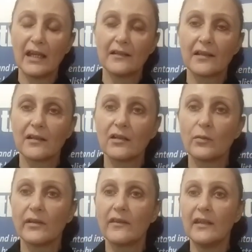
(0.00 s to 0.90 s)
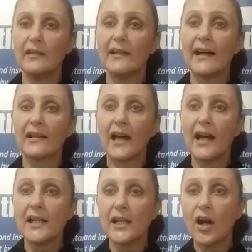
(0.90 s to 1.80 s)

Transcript: incident with the Al Ali